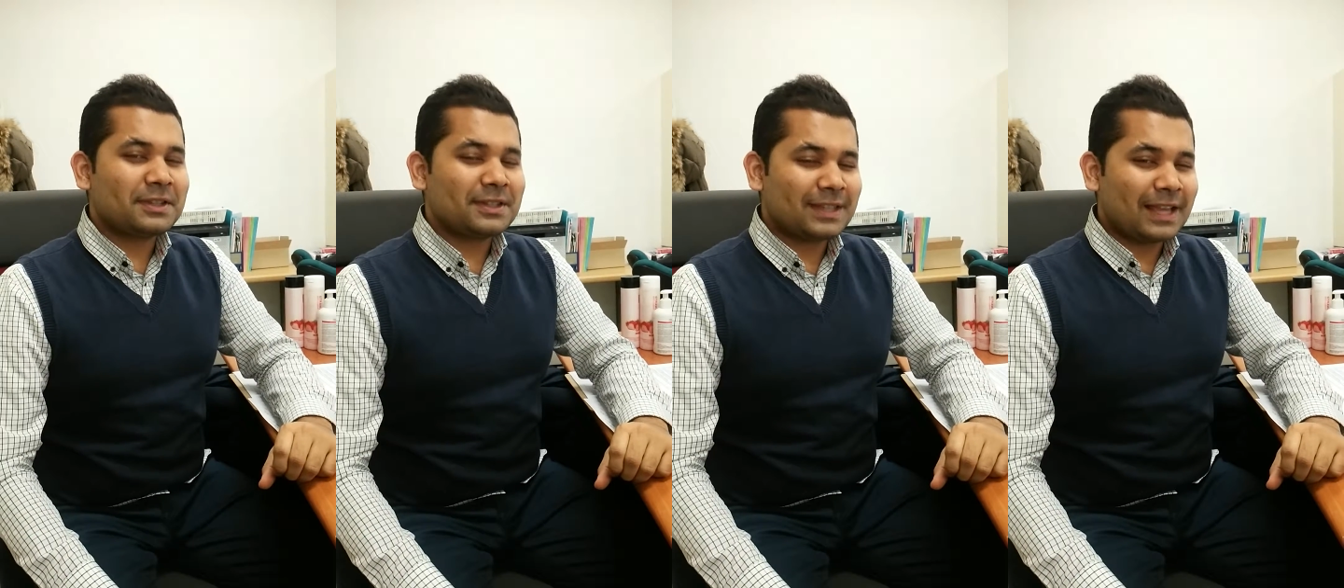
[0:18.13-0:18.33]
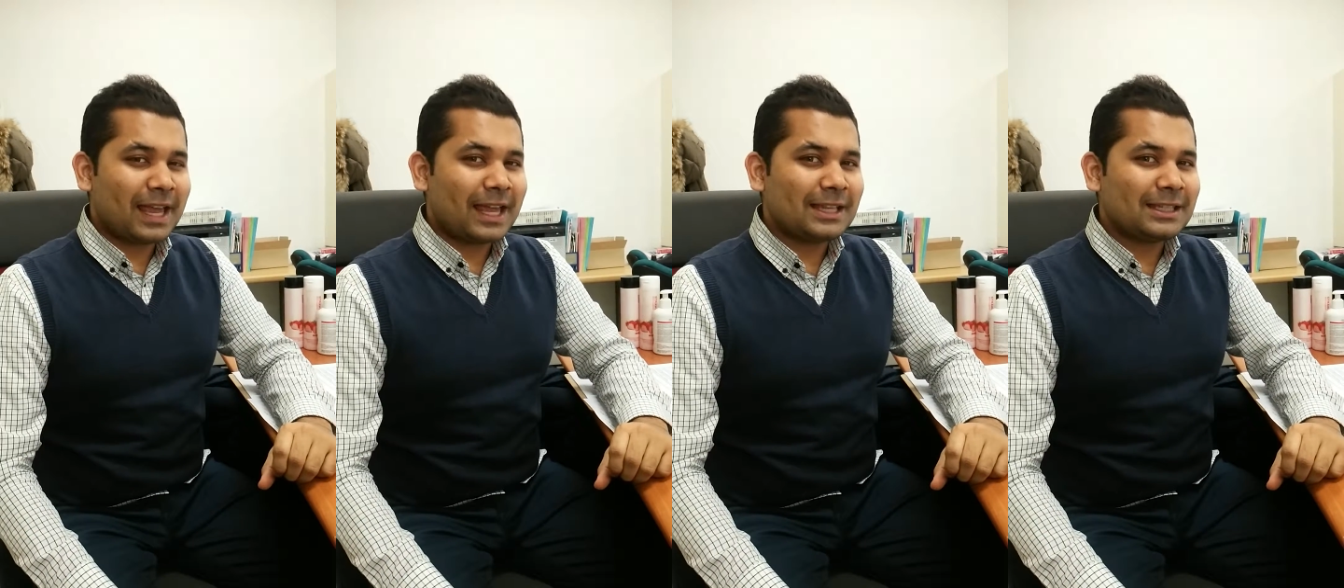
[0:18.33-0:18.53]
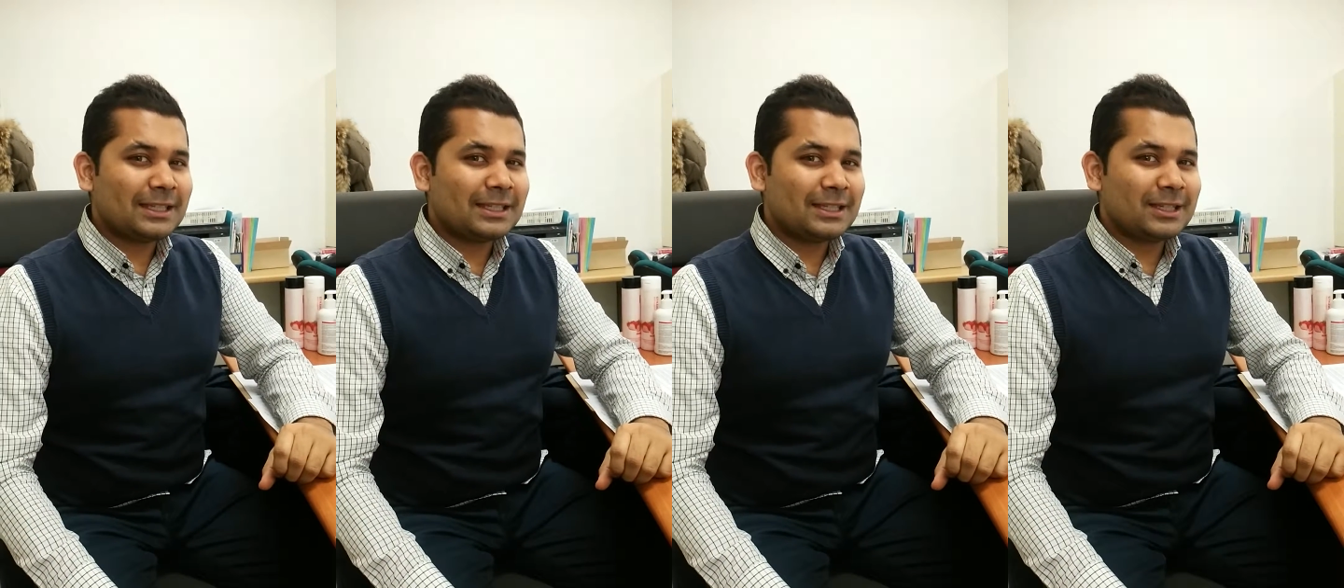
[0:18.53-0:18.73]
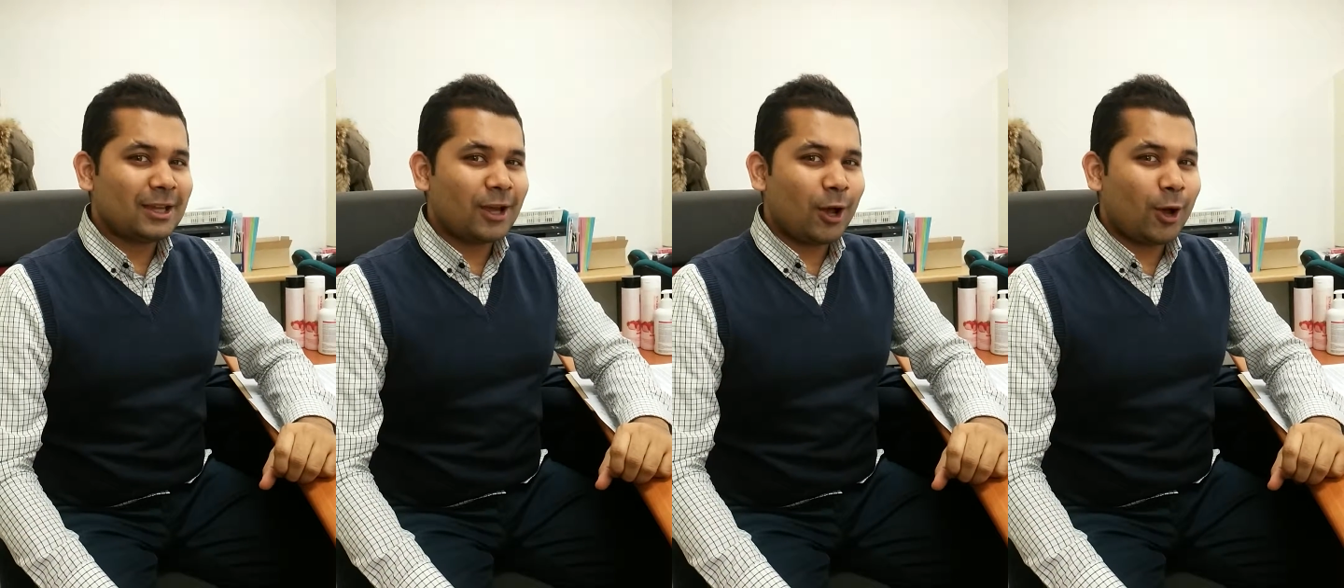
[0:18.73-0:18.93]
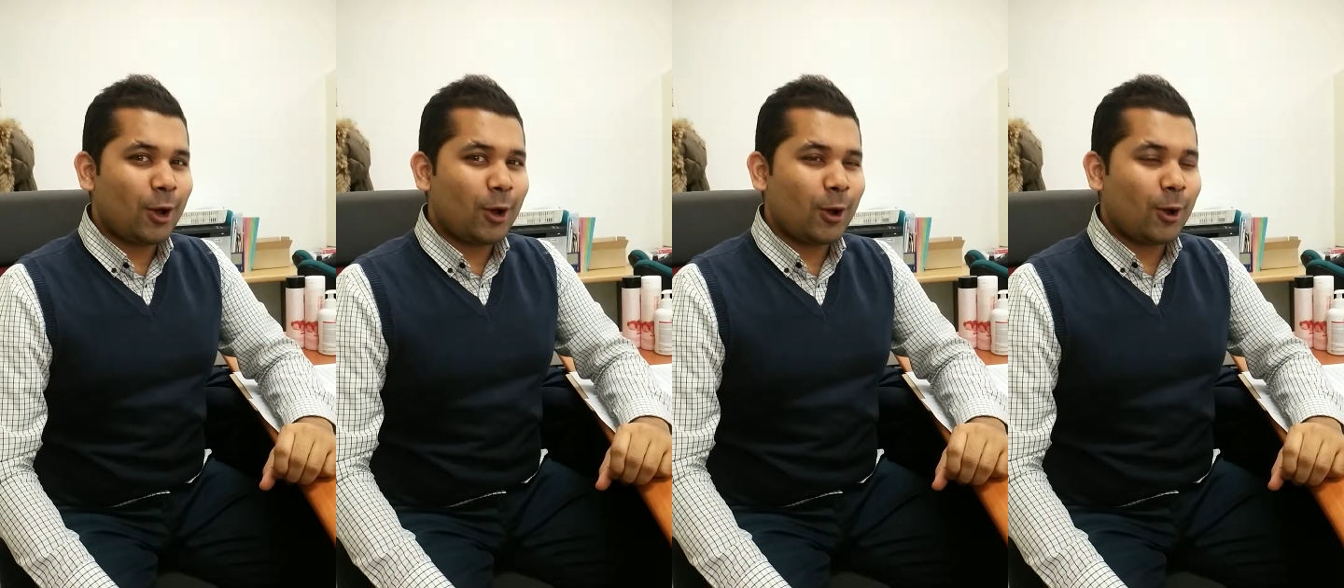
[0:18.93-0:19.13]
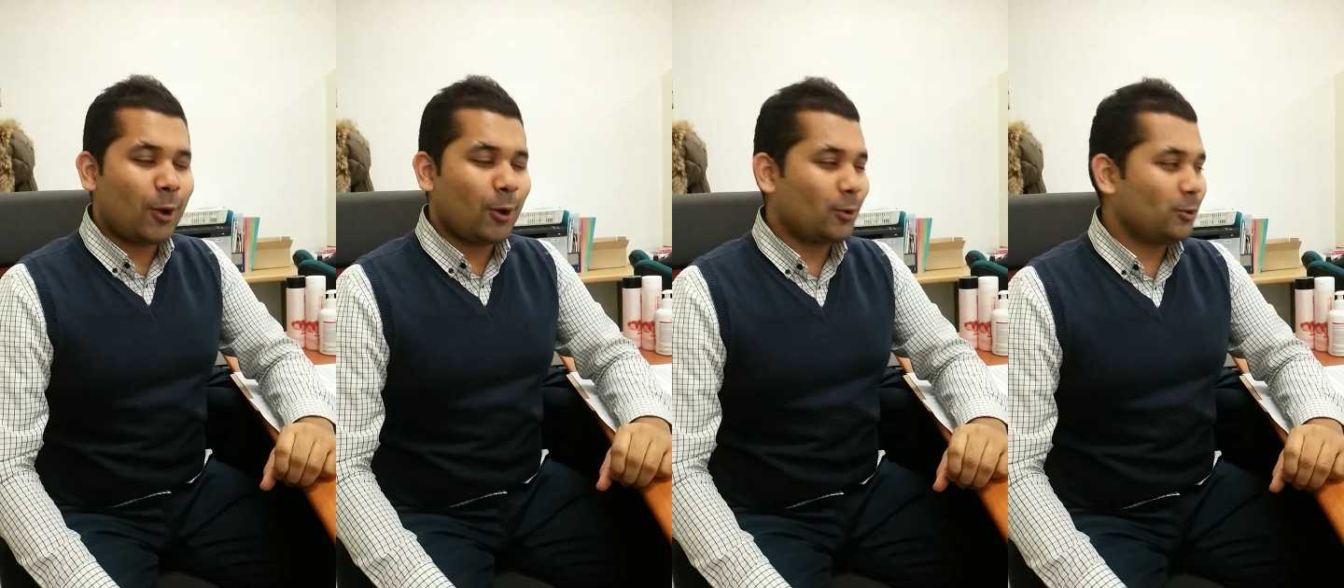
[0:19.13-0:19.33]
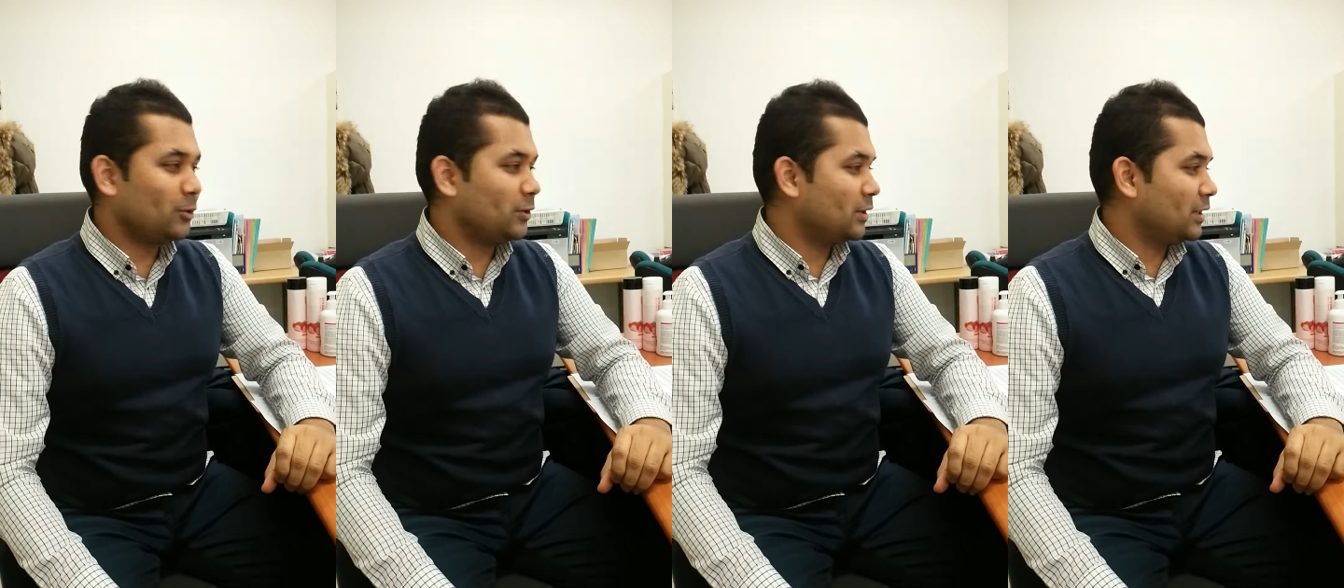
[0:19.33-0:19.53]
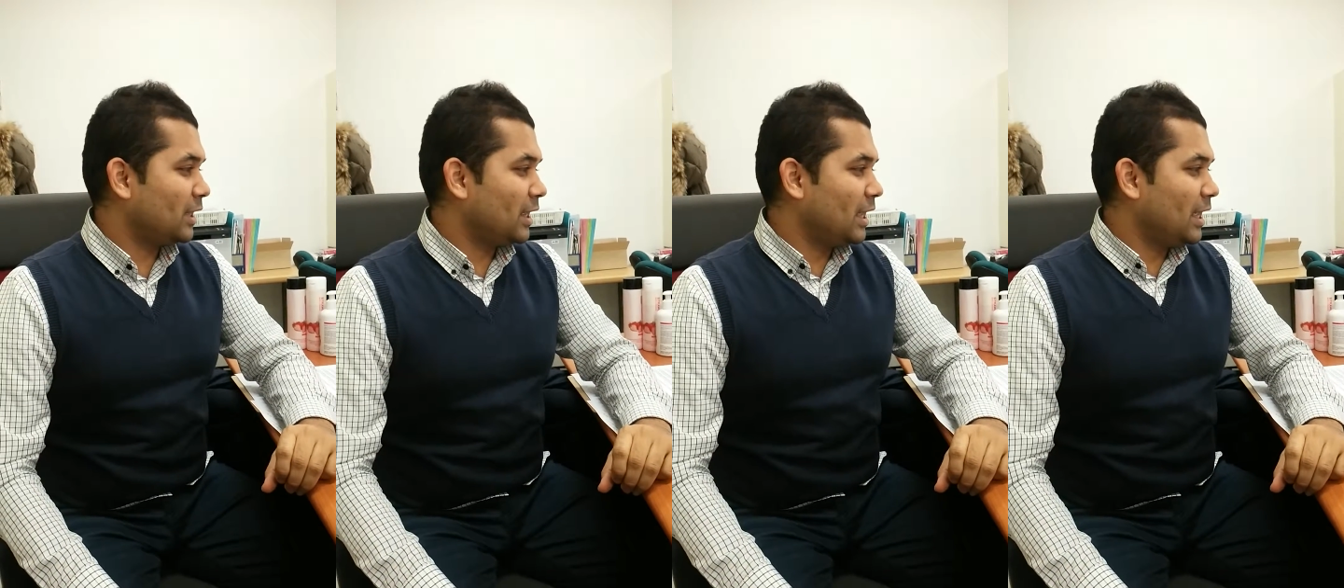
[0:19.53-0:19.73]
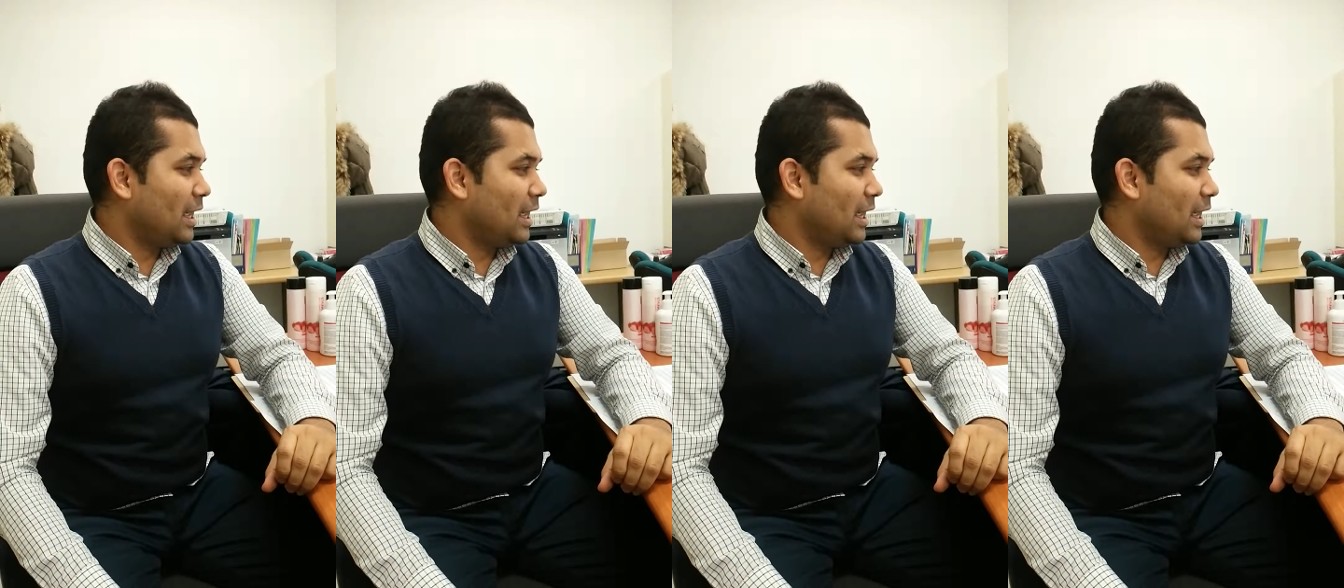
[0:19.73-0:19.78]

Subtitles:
sent on